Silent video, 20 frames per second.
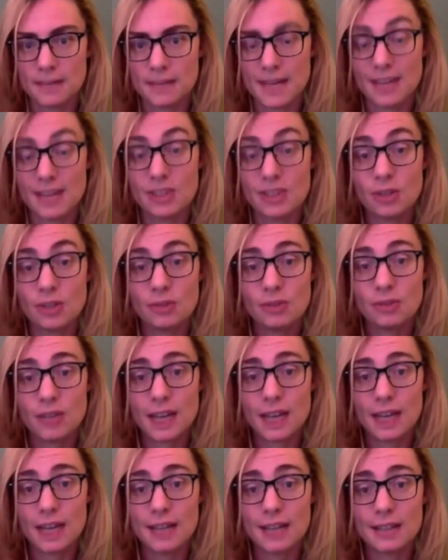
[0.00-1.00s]
And don't
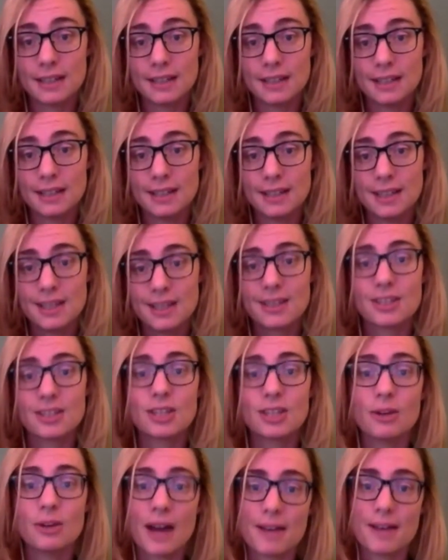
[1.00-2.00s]
forget,
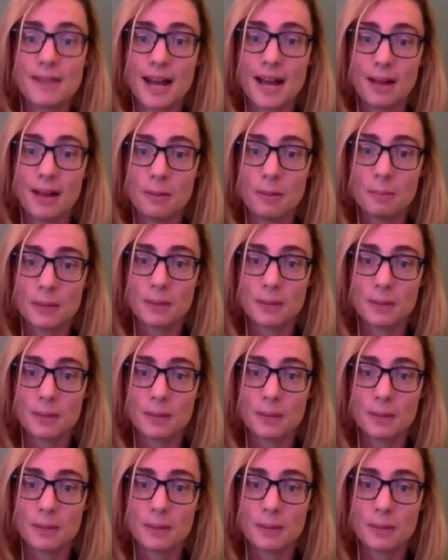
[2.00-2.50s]
you have help.